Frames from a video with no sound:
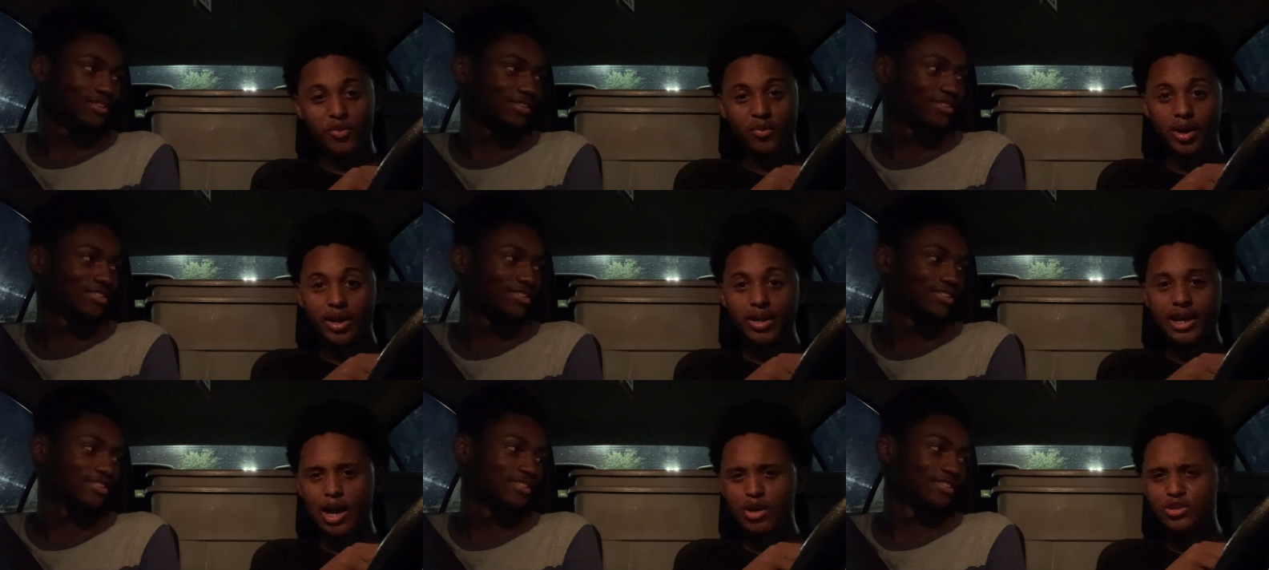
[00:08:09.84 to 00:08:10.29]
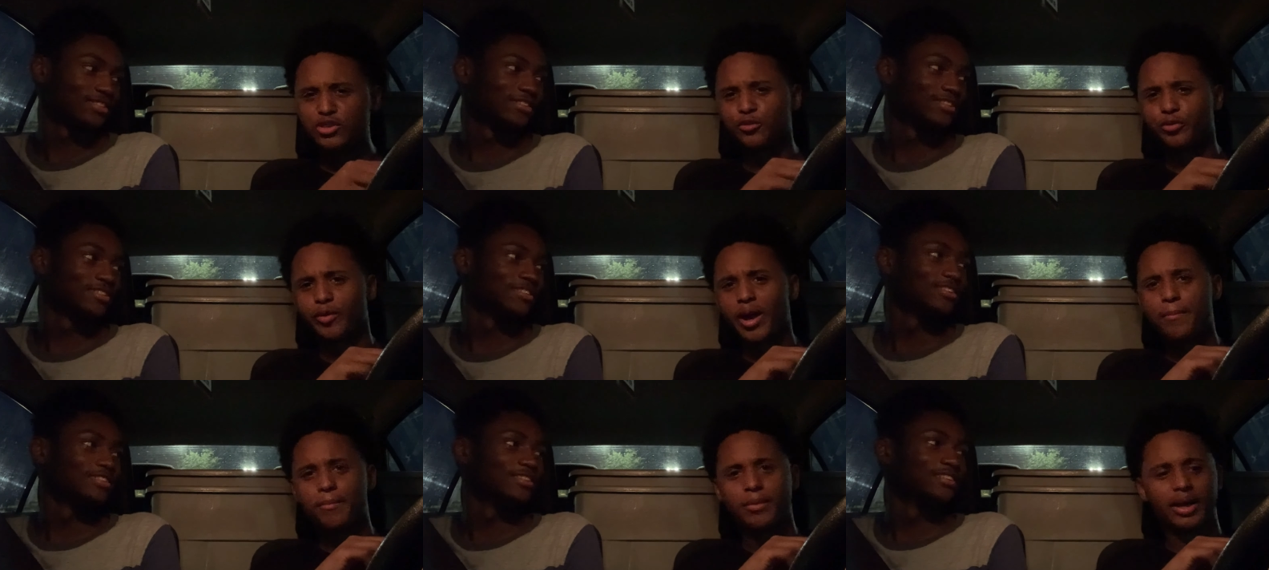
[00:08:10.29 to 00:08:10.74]
Speaker 1: right? I was
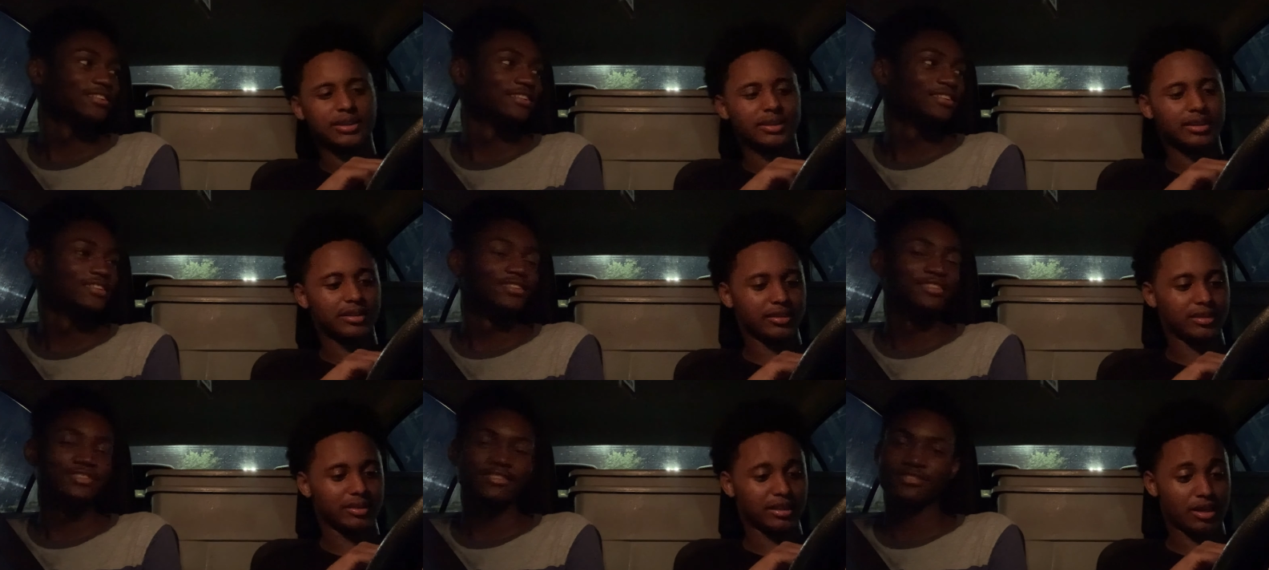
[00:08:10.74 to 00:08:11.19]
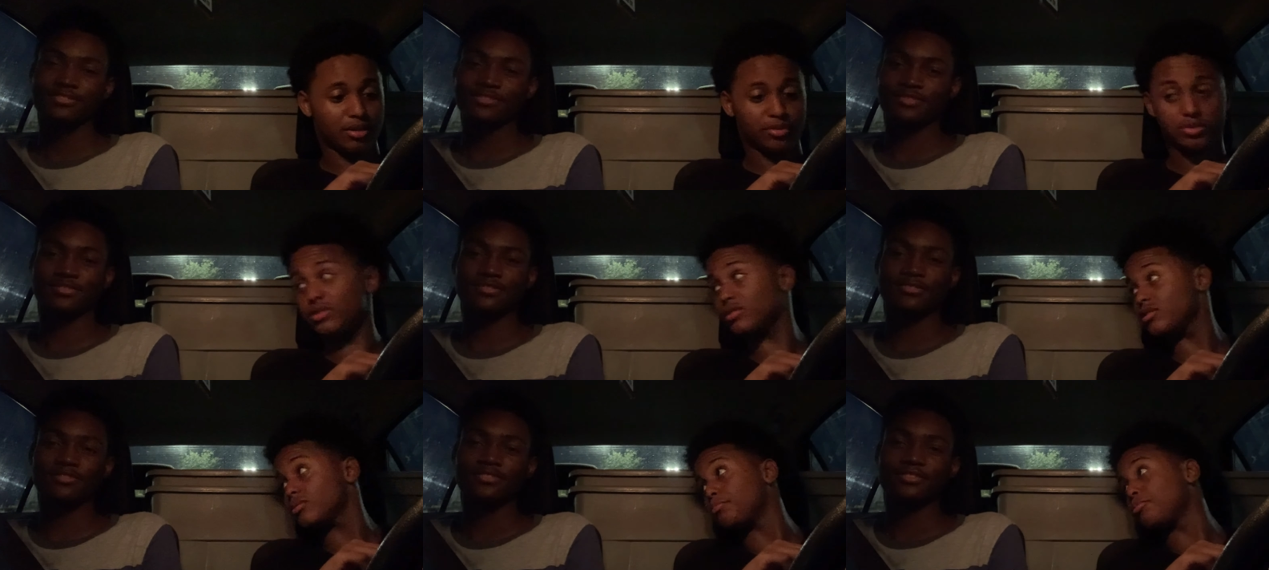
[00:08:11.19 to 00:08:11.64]
fat back then. I
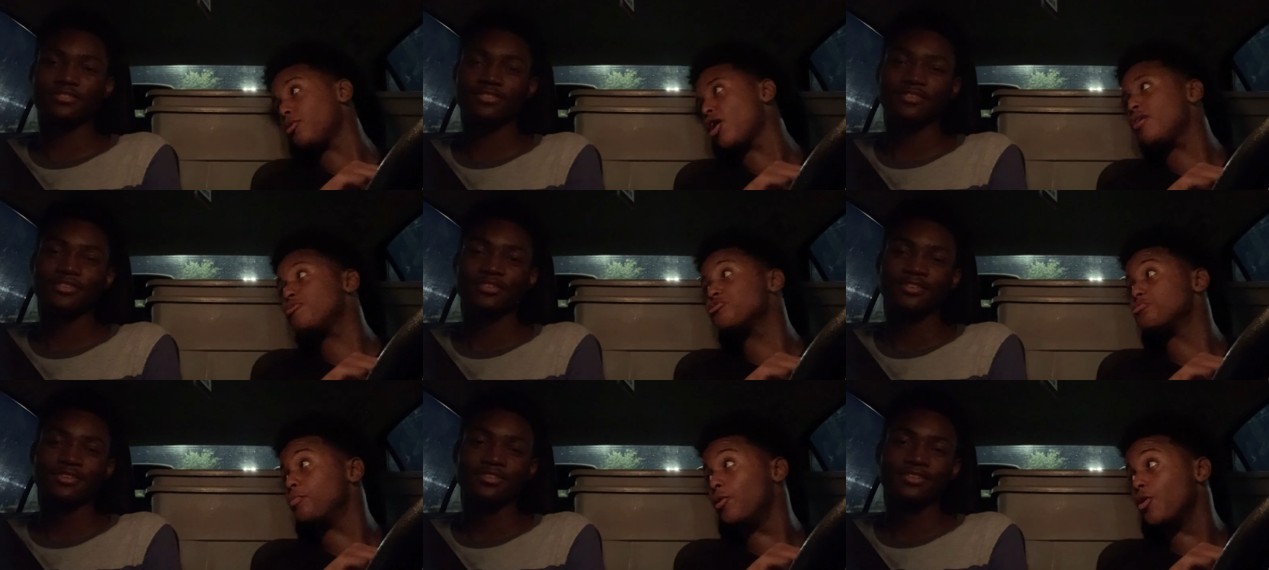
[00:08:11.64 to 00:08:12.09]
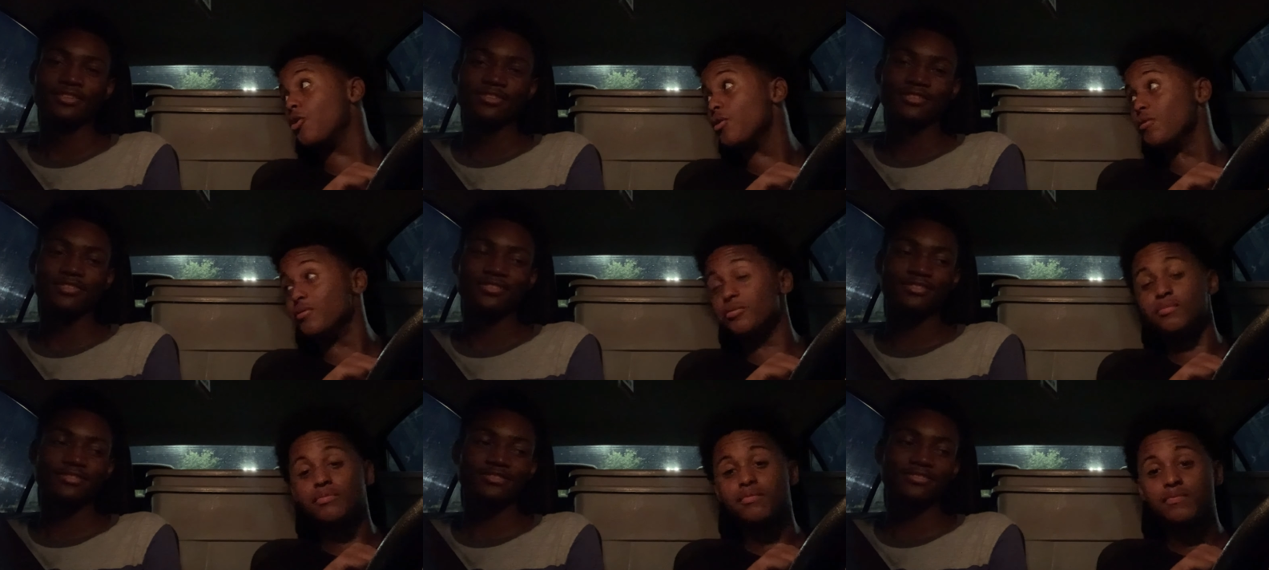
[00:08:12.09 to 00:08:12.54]
was, bro, I was
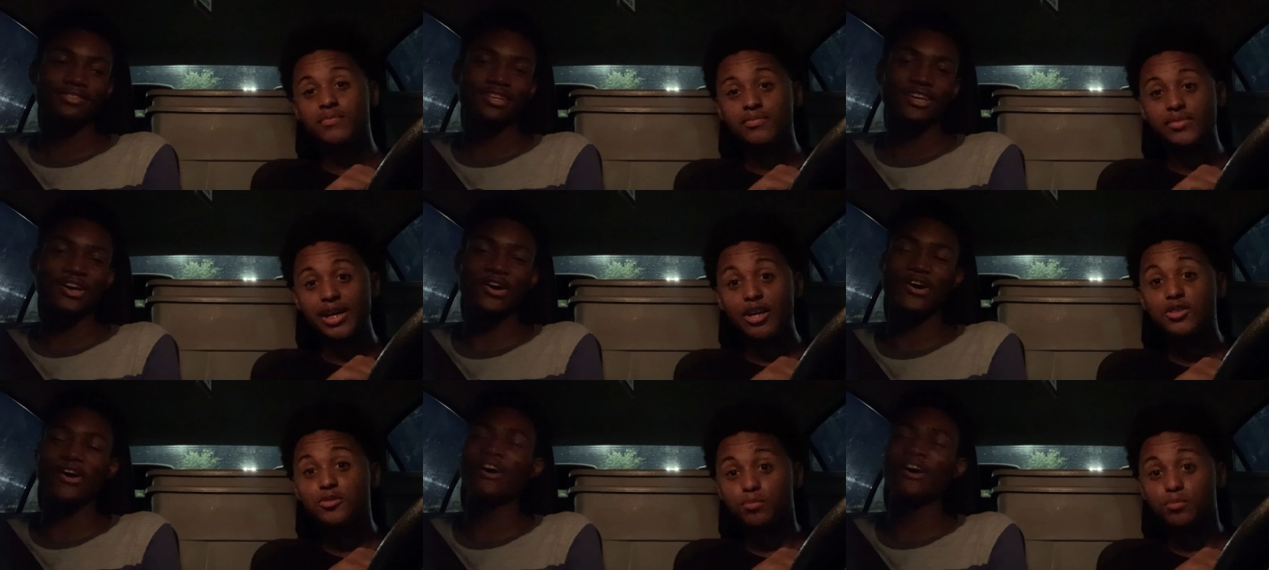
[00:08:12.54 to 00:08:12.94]
bald. I